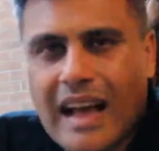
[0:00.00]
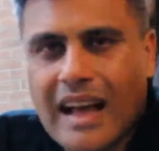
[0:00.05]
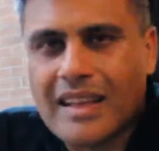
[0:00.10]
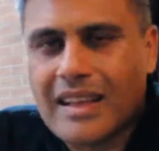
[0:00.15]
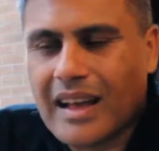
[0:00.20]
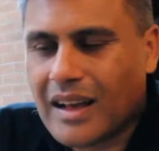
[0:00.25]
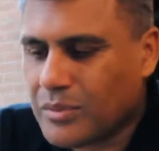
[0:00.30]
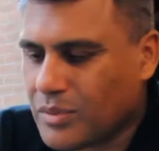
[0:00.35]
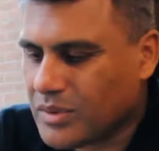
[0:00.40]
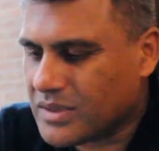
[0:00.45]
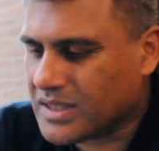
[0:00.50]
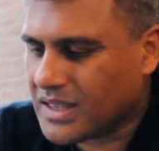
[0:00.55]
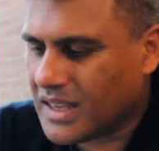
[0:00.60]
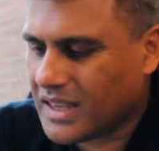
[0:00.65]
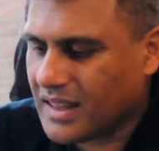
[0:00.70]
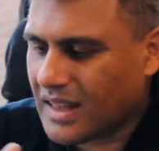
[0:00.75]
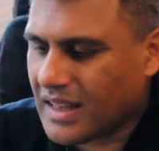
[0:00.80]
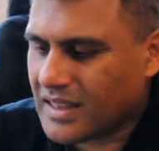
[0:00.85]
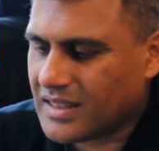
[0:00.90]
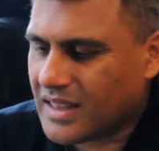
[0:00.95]
I, I would
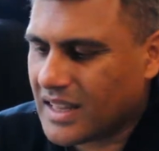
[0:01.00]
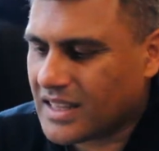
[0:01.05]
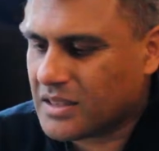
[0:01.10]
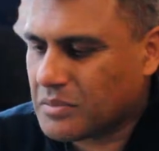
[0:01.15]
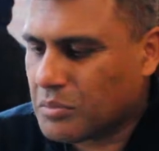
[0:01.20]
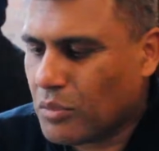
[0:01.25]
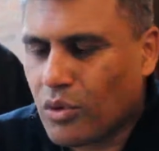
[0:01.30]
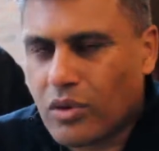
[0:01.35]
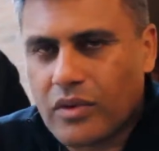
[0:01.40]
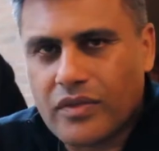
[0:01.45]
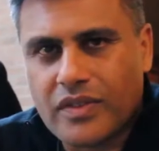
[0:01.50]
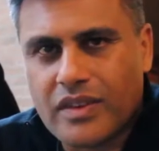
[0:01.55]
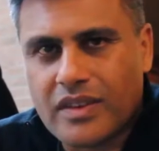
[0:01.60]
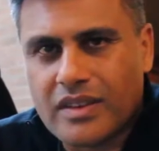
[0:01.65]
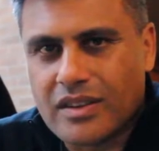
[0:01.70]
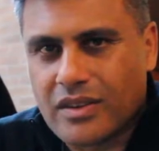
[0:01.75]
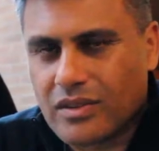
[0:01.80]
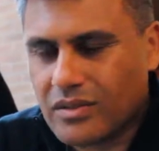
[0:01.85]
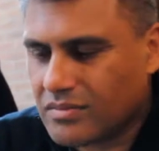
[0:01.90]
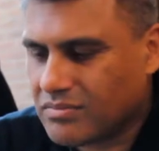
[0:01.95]
say that that's more,
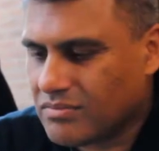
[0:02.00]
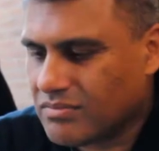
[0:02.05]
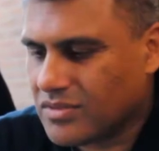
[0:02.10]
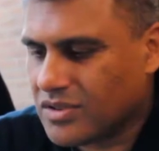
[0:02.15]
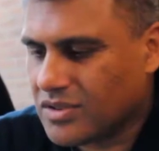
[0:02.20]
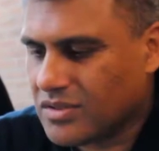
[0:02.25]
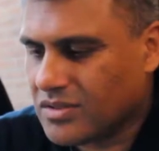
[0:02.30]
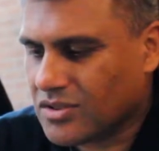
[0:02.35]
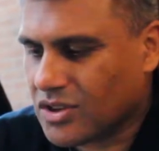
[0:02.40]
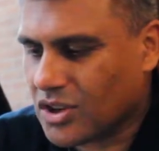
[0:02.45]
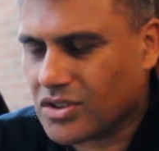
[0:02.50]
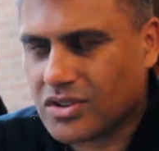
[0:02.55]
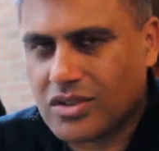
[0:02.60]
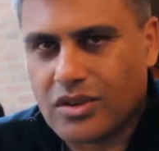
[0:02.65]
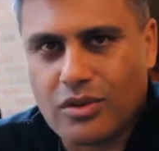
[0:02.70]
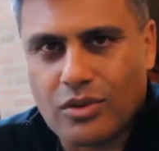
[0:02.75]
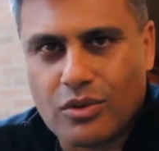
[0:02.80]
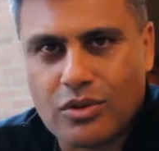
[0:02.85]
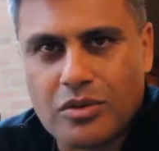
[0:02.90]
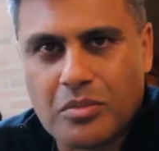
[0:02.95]
you know, talk to
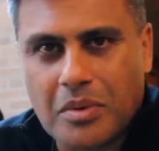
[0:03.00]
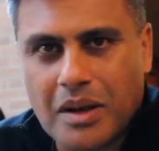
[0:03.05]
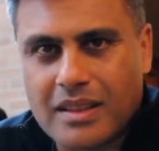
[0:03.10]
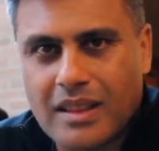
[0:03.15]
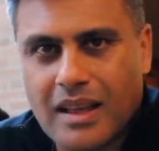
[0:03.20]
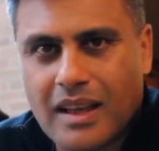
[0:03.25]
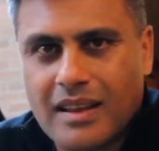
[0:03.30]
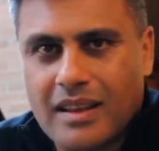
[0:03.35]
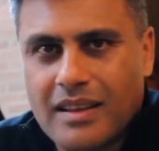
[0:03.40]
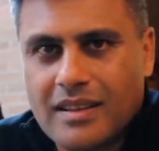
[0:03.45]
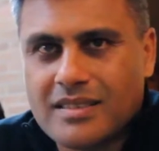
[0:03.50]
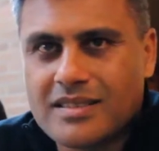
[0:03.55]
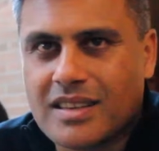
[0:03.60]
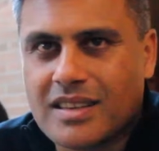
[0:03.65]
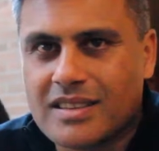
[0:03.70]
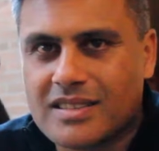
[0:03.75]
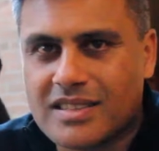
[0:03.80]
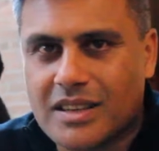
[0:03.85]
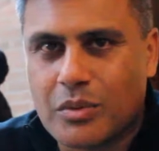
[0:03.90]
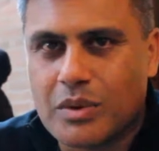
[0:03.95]
your lawyer about that.
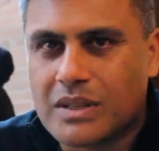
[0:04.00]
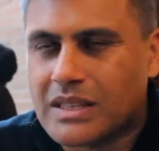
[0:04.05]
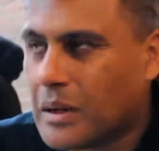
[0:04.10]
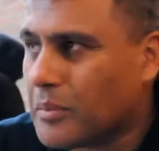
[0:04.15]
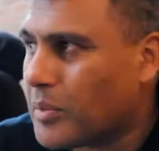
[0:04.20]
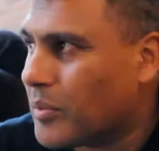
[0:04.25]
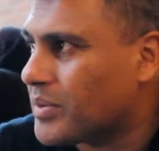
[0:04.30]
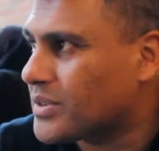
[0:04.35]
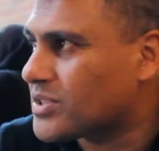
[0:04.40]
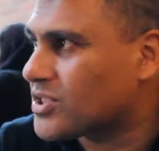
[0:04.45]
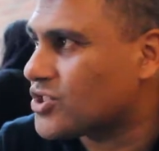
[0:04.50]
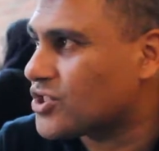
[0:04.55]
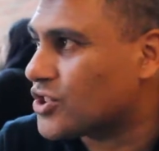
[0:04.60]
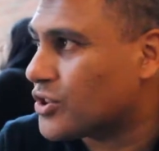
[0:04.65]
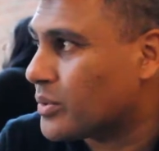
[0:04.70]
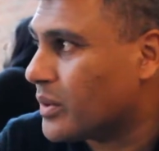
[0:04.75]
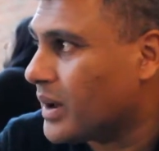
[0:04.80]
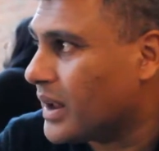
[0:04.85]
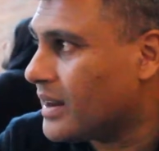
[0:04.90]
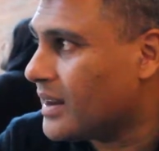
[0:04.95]
See what type of business
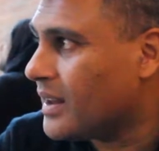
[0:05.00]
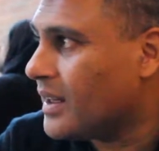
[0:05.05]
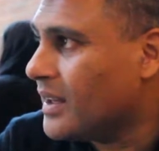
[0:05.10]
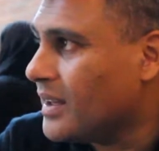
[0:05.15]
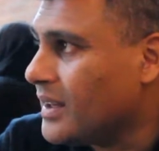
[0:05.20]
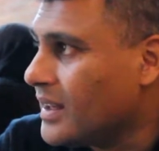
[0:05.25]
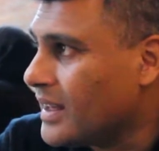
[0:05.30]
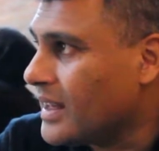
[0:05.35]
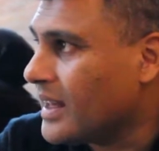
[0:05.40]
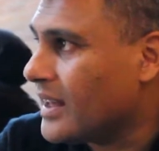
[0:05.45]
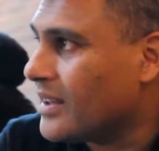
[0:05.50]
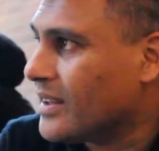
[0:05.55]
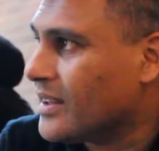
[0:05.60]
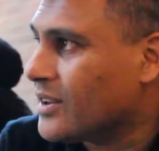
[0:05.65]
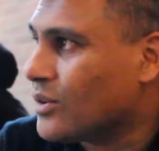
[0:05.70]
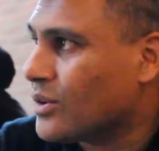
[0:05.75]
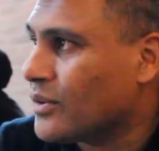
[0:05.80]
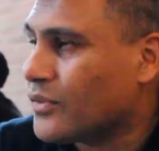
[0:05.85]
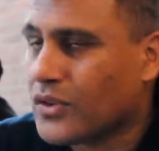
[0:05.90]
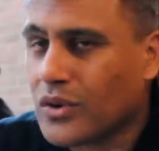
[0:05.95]
you're in. You
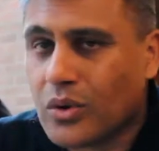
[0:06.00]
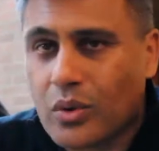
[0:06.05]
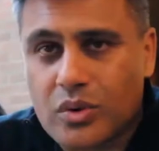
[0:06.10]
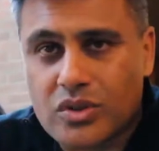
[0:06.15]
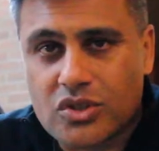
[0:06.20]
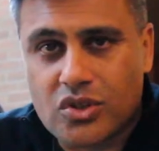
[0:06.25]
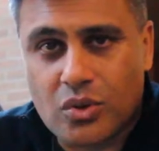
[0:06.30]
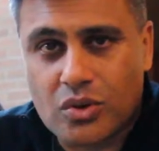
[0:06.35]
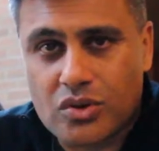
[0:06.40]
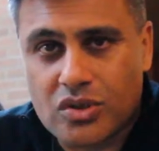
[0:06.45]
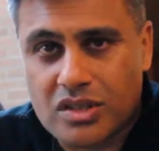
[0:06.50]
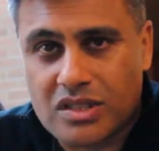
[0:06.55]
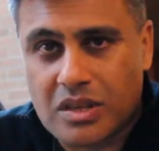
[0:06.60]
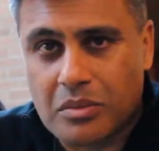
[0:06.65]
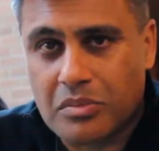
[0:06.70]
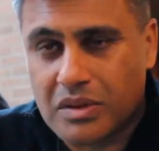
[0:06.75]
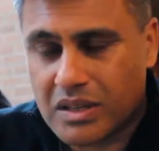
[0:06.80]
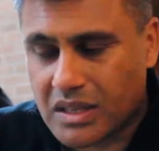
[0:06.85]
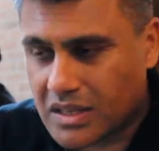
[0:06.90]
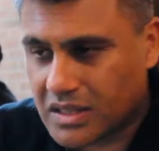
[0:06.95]
know, if you're always going to
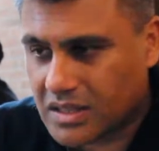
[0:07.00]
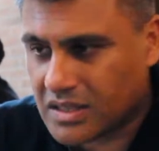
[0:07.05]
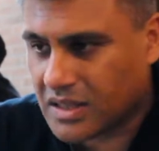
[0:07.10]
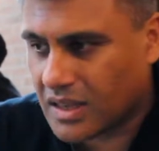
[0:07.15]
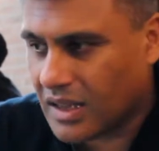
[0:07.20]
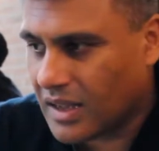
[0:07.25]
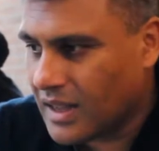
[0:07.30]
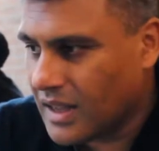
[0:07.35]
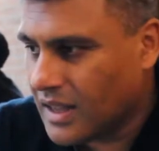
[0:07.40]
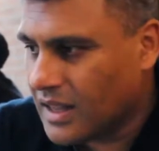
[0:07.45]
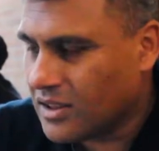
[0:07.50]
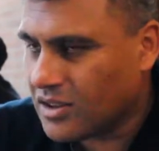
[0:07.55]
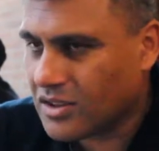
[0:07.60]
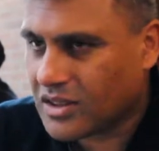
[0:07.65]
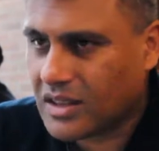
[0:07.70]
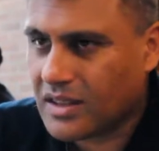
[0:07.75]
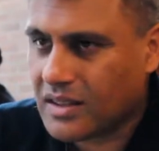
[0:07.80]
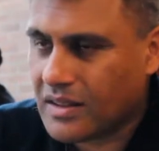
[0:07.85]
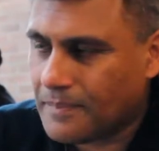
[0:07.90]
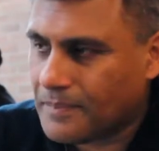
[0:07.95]
somebody's, uh,
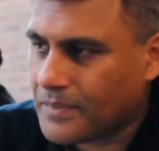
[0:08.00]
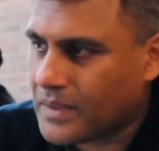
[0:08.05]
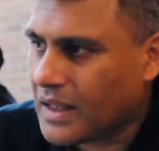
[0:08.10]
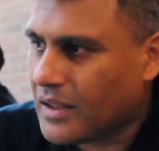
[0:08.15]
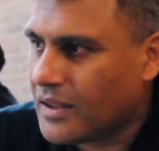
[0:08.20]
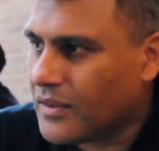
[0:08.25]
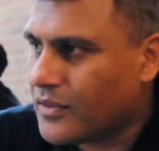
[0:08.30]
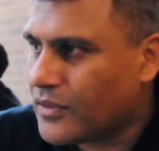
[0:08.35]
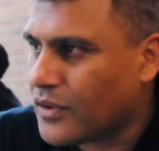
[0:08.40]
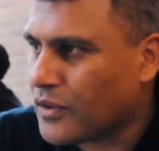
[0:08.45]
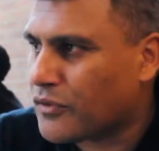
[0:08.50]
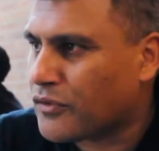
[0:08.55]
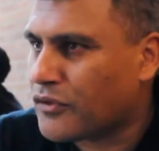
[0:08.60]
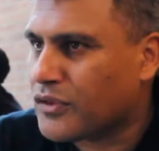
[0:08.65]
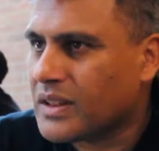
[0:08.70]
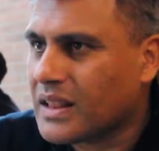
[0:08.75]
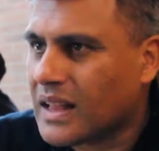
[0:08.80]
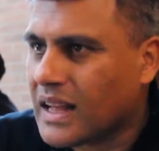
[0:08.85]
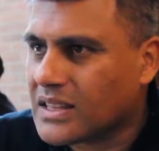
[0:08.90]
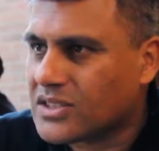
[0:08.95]
look, if you're a
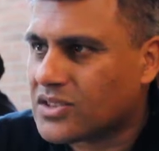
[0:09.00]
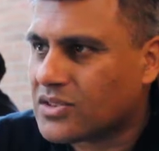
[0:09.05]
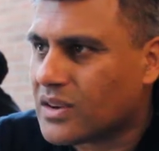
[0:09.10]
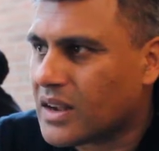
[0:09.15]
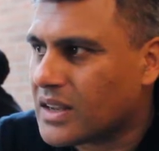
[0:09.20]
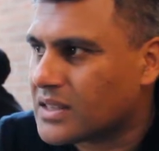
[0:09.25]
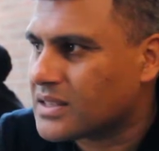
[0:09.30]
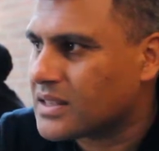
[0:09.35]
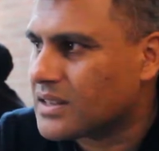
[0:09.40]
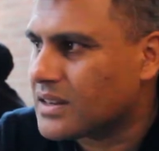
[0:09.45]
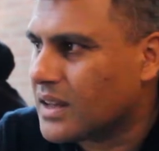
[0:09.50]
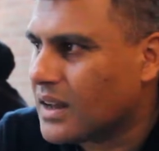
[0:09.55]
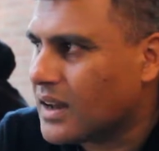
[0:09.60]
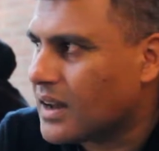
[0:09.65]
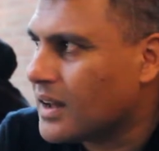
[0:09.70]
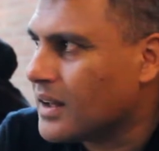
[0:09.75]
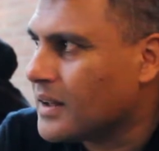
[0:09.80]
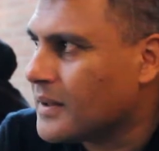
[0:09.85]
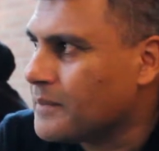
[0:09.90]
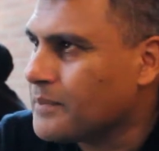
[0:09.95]
freelancer as in
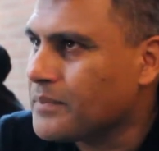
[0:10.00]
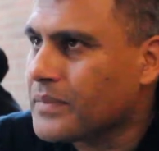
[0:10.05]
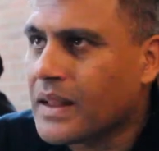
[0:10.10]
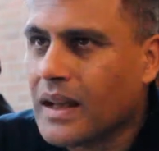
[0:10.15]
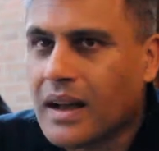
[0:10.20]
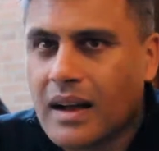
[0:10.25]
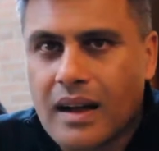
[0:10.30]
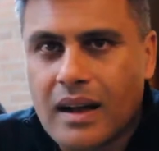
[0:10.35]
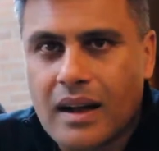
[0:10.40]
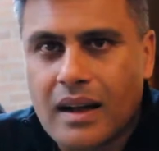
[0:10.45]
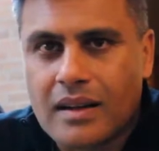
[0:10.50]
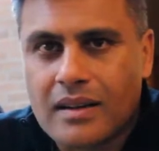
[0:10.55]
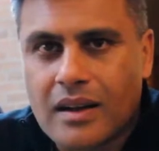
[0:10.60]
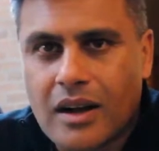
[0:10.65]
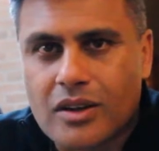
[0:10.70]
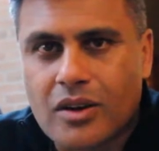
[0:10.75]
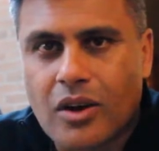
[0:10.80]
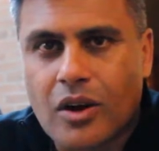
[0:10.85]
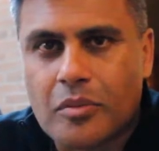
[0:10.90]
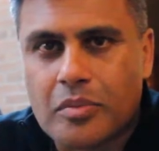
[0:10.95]
a,
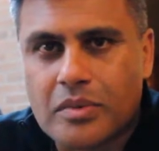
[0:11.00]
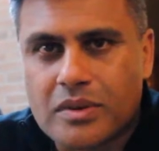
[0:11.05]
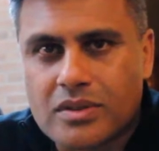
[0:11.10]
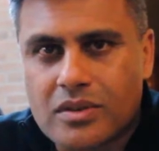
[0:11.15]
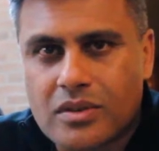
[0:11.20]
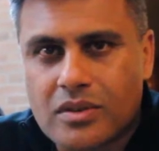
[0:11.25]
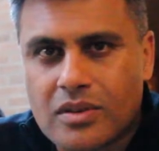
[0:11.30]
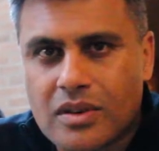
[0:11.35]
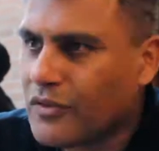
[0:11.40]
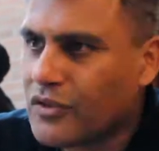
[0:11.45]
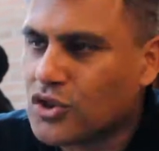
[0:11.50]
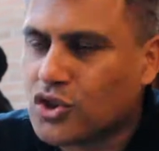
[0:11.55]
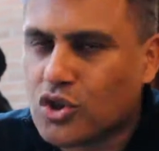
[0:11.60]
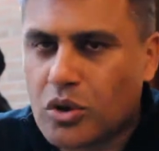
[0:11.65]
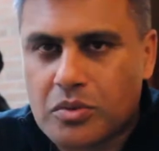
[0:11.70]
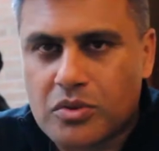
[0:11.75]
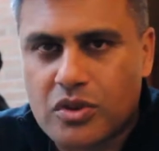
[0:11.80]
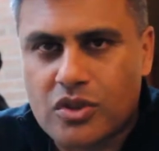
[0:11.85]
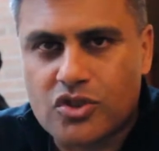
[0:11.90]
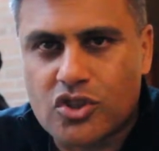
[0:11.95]
a carpenter, if you
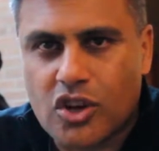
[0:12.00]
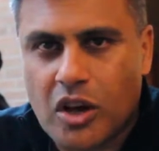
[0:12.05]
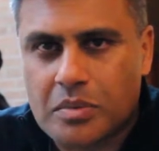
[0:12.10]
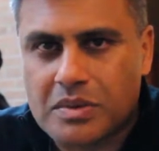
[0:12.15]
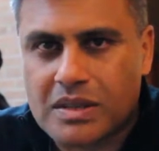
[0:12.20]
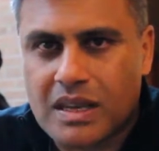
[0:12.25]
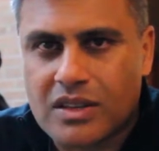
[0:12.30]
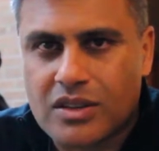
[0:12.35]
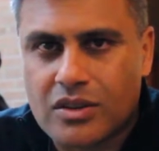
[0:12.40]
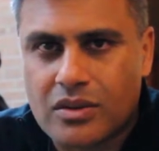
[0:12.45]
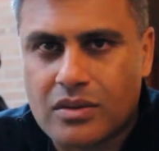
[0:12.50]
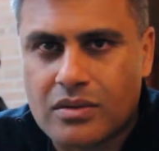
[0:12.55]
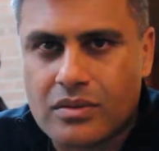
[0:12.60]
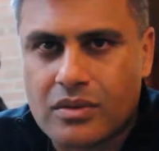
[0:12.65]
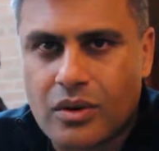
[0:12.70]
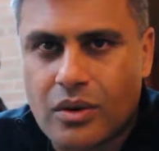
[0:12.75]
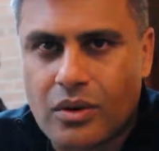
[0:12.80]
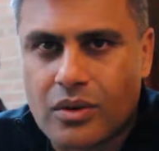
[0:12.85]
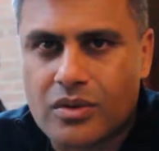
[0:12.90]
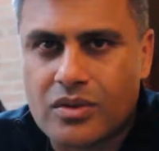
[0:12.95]
show up to a job site, you,
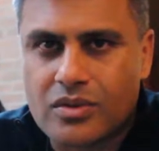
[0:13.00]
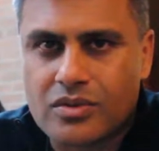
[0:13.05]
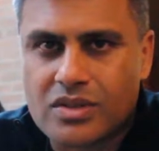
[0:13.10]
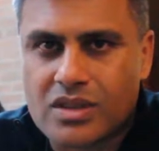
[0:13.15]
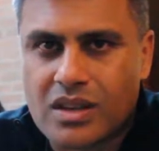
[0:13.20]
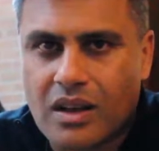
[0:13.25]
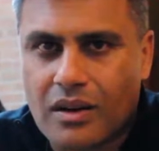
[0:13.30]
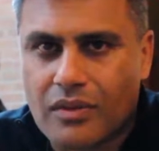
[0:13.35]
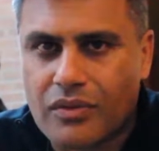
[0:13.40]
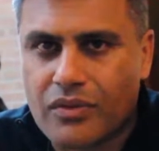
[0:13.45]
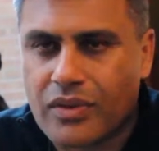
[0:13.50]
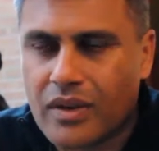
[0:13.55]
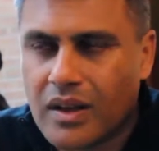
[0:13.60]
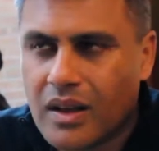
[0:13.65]
you hurt yourself